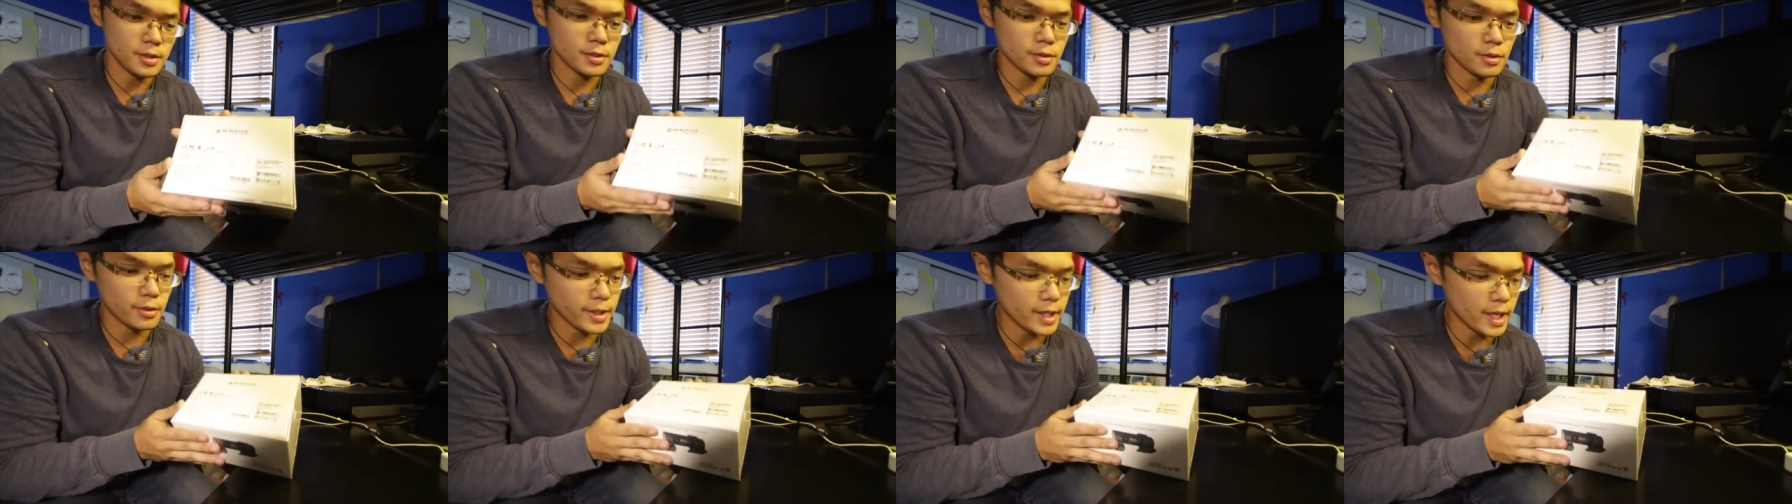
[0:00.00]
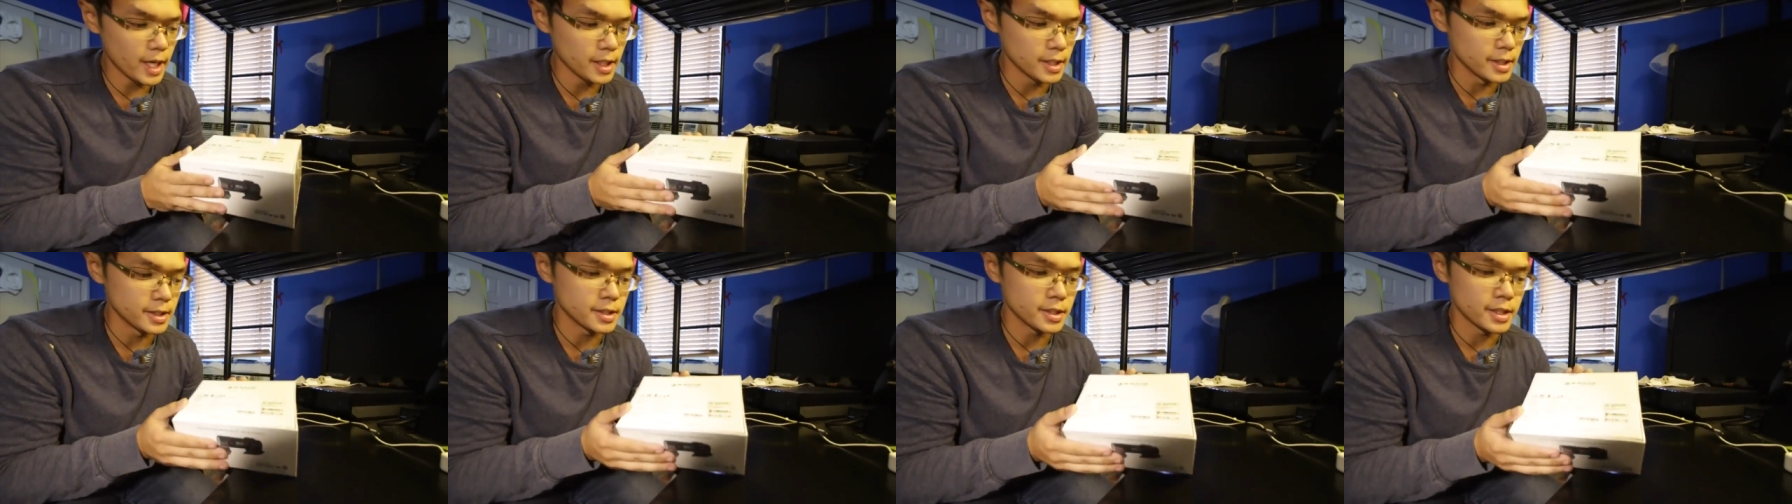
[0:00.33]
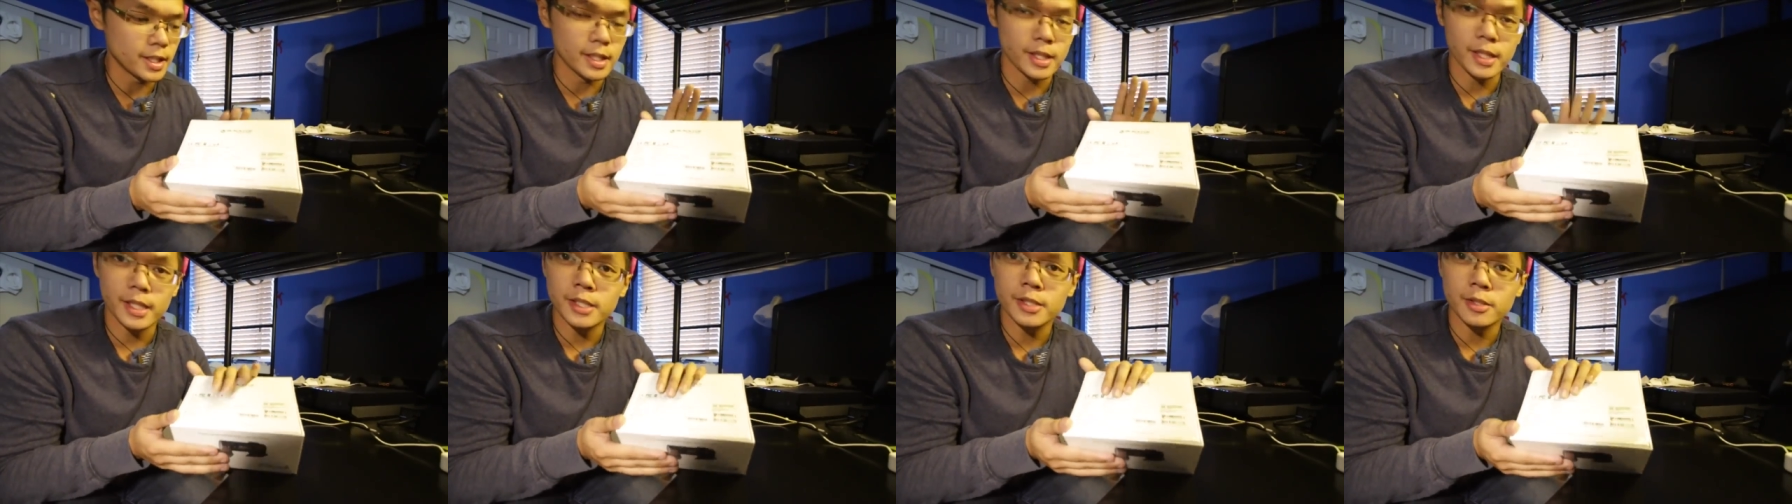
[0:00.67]
So yeah, let's
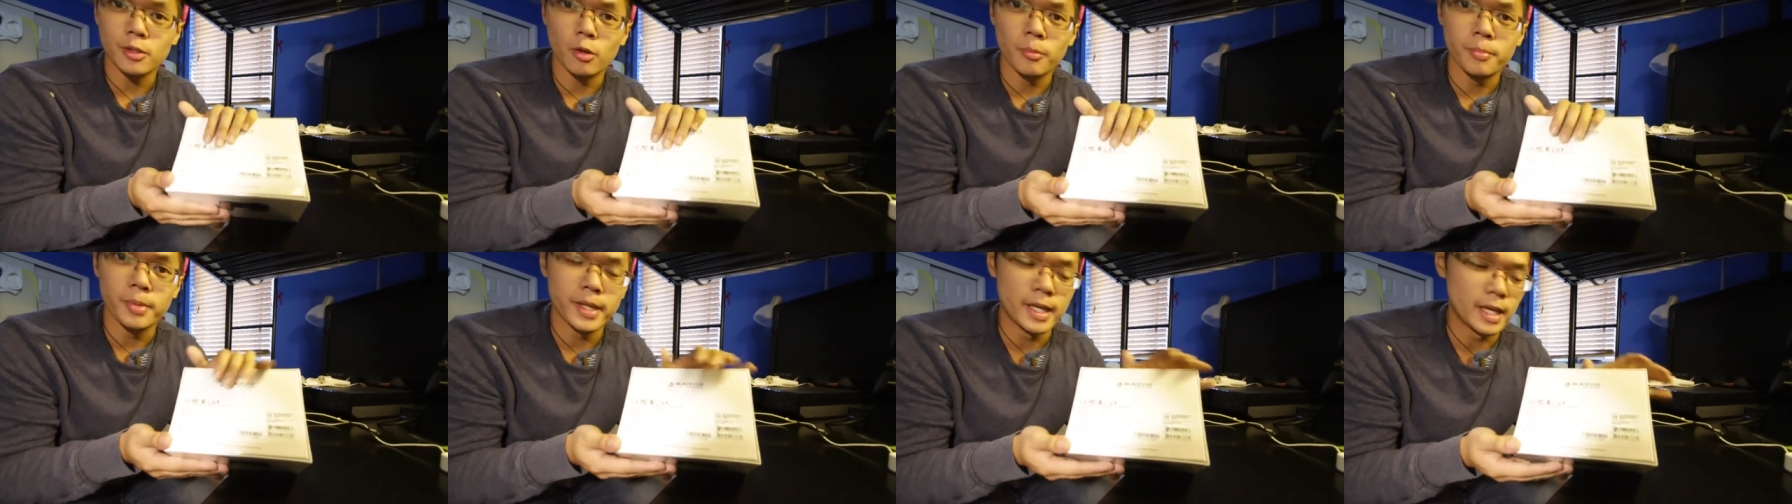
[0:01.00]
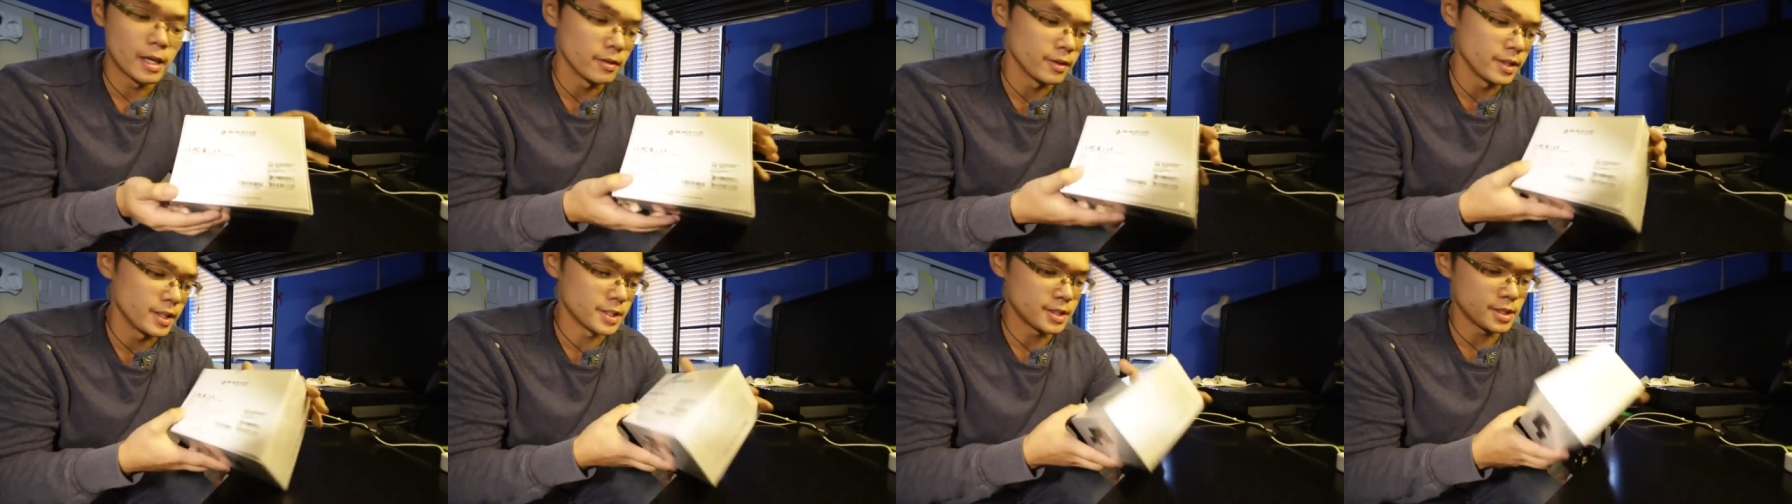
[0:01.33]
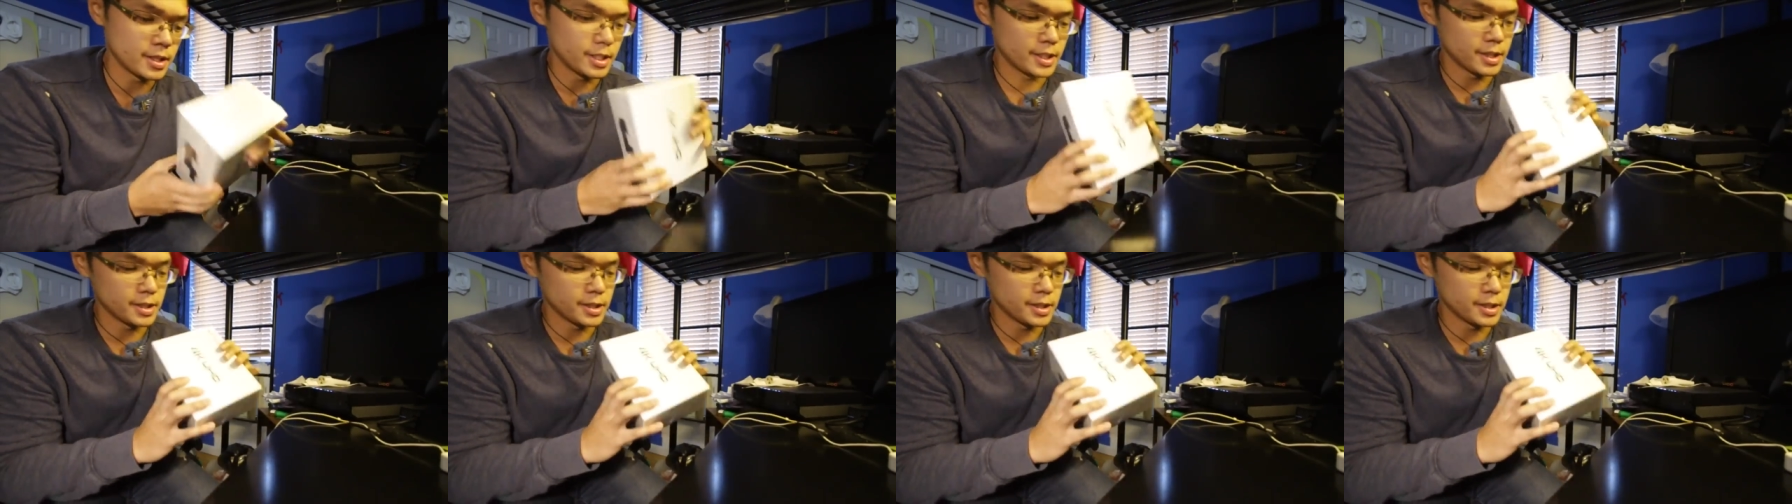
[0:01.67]
get this open now. This